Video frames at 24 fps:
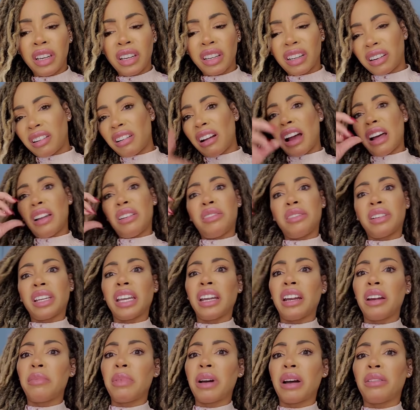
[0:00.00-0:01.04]
Girl, I don't
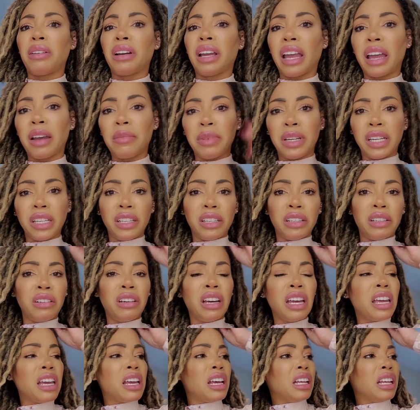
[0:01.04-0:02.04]
care about what happened to you.